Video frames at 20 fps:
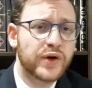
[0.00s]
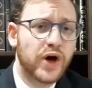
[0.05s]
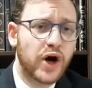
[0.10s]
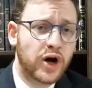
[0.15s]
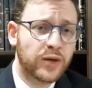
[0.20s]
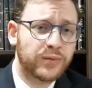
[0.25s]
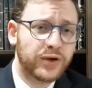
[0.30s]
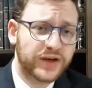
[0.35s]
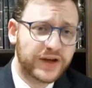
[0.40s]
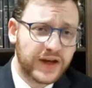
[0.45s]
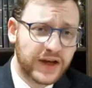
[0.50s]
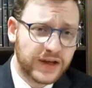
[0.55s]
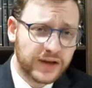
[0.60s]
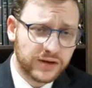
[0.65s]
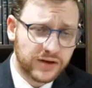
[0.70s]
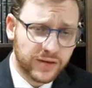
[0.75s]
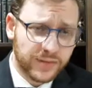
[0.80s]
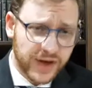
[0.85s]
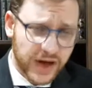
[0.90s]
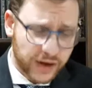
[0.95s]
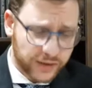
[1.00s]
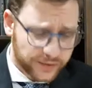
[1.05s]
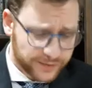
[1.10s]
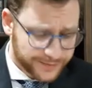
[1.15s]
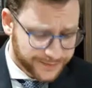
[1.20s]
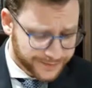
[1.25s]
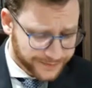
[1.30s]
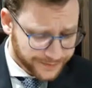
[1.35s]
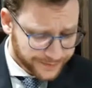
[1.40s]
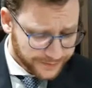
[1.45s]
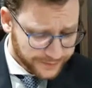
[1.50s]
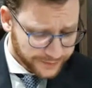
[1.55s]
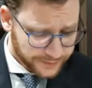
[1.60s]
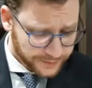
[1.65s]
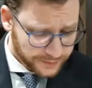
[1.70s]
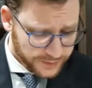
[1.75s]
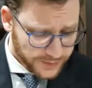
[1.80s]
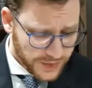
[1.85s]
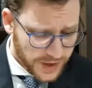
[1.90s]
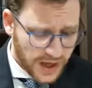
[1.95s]
are particular about.
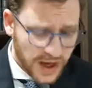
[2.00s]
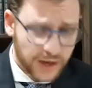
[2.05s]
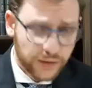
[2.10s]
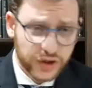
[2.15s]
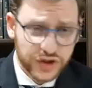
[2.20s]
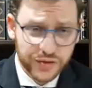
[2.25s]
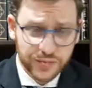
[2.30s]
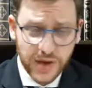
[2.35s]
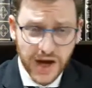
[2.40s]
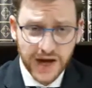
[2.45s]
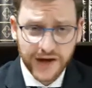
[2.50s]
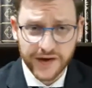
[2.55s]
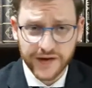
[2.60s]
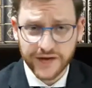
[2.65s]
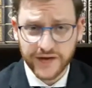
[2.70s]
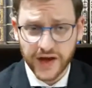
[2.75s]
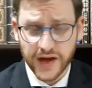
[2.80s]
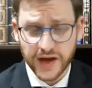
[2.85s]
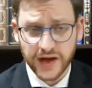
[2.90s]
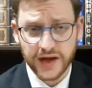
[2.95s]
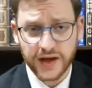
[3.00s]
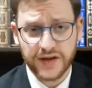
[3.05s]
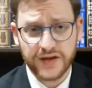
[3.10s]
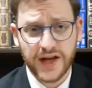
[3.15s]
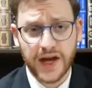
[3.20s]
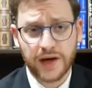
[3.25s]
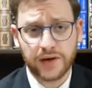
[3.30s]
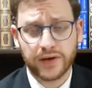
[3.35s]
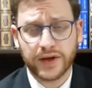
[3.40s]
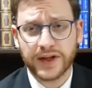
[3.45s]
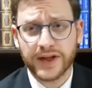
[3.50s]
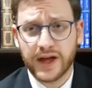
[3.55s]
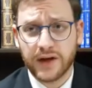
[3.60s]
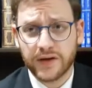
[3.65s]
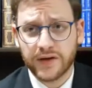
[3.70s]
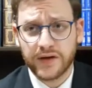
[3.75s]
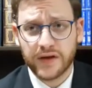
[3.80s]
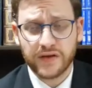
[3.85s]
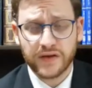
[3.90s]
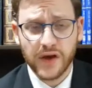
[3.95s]
And Rashbag is saying, he's narrowing it down.
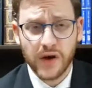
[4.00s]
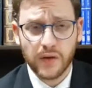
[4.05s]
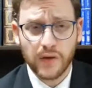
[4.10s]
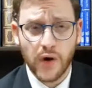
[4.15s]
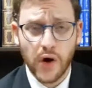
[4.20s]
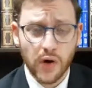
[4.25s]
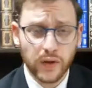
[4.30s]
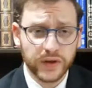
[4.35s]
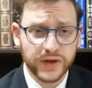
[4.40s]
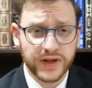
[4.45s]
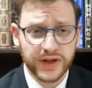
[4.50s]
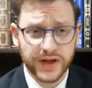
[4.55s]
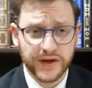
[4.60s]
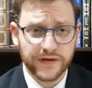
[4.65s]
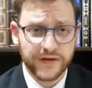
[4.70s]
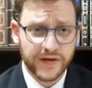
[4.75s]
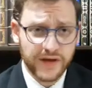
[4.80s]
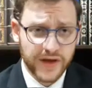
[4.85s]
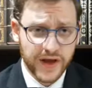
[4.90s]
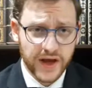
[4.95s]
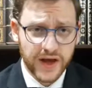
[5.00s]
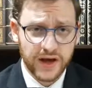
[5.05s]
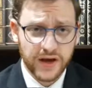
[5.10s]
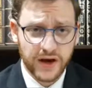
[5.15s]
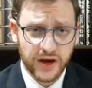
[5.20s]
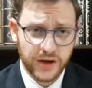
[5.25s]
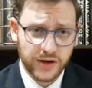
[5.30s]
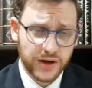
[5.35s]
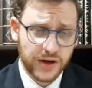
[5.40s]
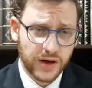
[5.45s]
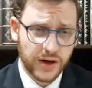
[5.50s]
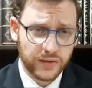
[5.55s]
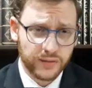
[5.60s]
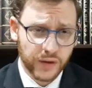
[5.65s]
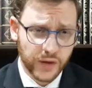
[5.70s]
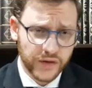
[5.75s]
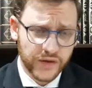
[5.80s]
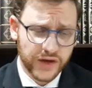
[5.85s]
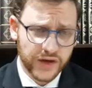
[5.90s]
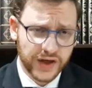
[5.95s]
He says, no, only if they are
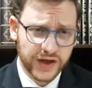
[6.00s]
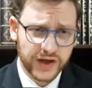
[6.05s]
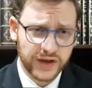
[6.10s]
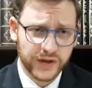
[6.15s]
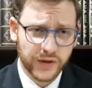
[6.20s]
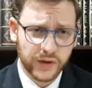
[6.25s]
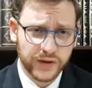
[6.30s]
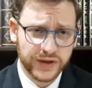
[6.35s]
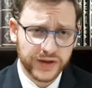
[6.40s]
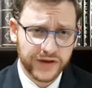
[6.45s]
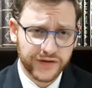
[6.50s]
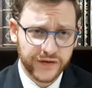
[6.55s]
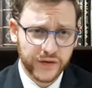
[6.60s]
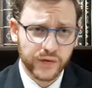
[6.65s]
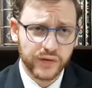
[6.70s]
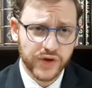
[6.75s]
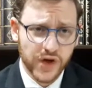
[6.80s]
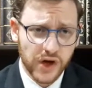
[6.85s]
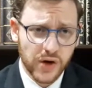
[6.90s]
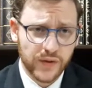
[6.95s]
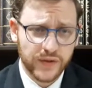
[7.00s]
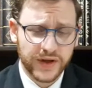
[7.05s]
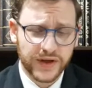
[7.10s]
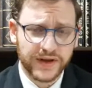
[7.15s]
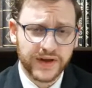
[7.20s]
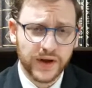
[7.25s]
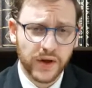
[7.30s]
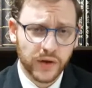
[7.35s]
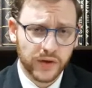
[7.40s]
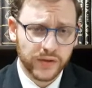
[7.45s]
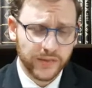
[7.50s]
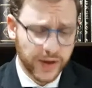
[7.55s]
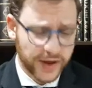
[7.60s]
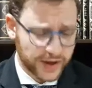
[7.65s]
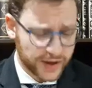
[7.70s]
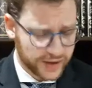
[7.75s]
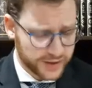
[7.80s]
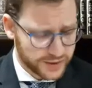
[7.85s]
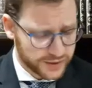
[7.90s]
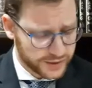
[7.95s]
muhsak in it, only if you know that they hold by
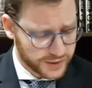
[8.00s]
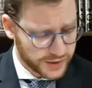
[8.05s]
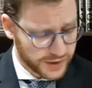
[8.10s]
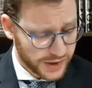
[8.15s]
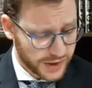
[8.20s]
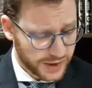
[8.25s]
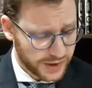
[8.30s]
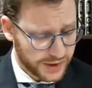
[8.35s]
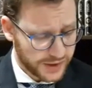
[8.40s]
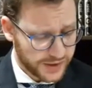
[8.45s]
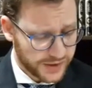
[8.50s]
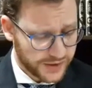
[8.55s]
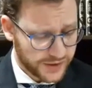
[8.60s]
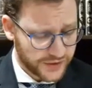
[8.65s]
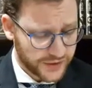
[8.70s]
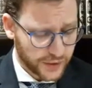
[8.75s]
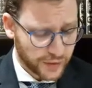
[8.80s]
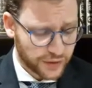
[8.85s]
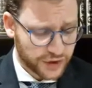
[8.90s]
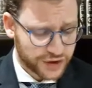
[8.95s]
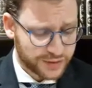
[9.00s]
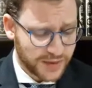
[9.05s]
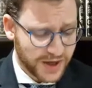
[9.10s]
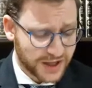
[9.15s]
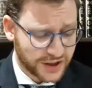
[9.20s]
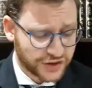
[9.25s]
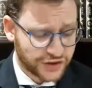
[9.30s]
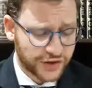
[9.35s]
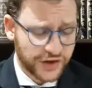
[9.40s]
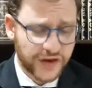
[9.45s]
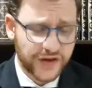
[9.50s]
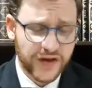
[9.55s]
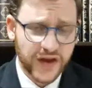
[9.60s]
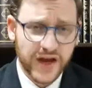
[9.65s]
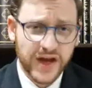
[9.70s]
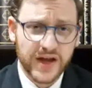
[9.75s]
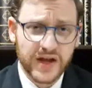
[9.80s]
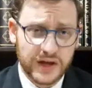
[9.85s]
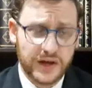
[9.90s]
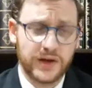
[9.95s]
it. So Rashbag shouldn't
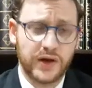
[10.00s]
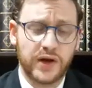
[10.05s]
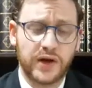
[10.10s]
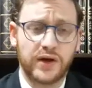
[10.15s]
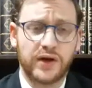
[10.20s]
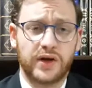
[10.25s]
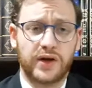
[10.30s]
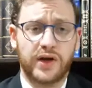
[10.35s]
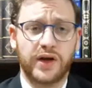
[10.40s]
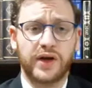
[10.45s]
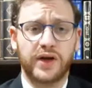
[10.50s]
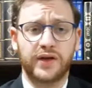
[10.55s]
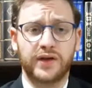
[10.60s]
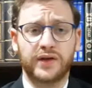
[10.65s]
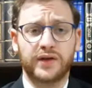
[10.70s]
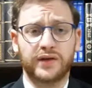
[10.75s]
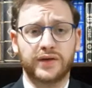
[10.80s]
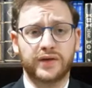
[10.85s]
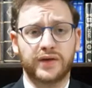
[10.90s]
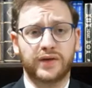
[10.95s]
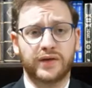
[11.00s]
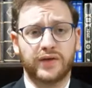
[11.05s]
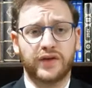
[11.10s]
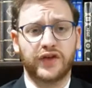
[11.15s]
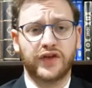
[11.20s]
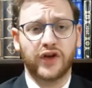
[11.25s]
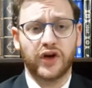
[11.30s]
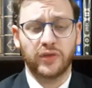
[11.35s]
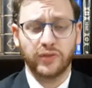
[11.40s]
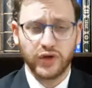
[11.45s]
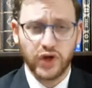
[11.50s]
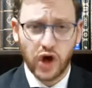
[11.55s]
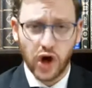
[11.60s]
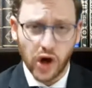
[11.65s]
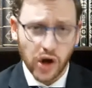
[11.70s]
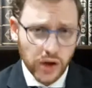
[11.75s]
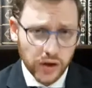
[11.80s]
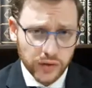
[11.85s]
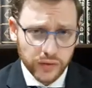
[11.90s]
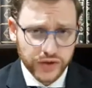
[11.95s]
say the term
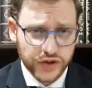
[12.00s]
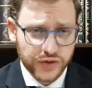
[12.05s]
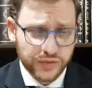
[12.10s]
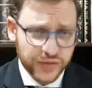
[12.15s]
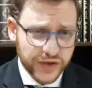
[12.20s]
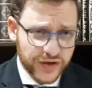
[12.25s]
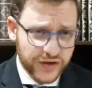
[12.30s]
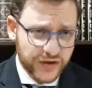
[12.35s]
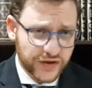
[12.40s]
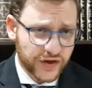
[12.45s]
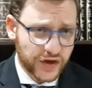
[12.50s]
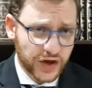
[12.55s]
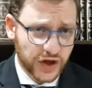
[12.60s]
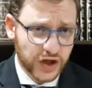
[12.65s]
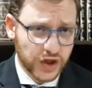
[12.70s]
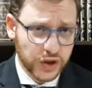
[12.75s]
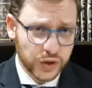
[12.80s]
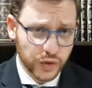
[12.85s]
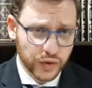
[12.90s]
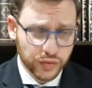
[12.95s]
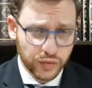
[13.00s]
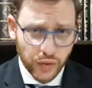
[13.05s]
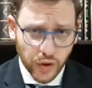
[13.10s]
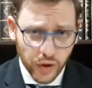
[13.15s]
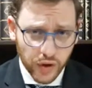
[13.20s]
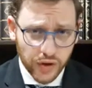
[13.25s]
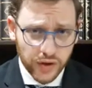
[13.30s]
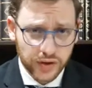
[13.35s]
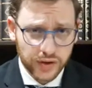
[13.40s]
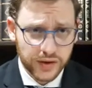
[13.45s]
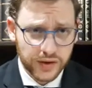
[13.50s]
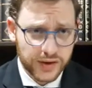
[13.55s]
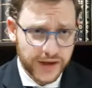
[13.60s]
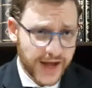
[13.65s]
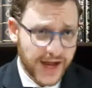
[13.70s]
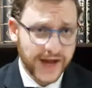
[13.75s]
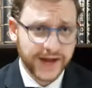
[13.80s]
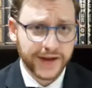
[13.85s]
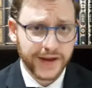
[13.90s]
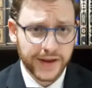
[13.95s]
kol, which means to include more,
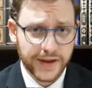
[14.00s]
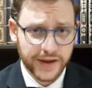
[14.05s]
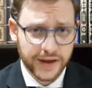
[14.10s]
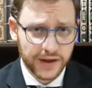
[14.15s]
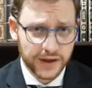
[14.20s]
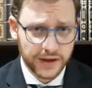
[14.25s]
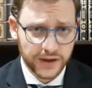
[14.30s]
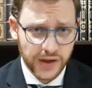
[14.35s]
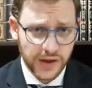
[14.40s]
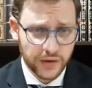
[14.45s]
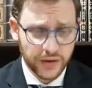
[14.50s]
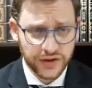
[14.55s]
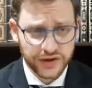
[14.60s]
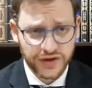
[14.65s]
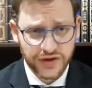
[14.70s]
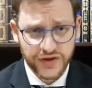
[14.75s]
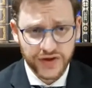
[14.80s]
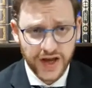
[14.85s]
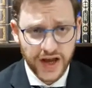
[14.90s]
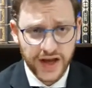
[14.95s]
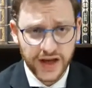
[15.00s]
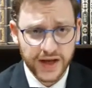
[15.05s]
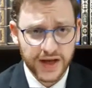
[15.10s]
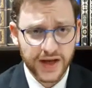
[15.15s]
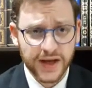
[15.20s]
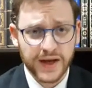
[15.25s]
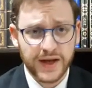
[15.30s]
anything. No, he should say,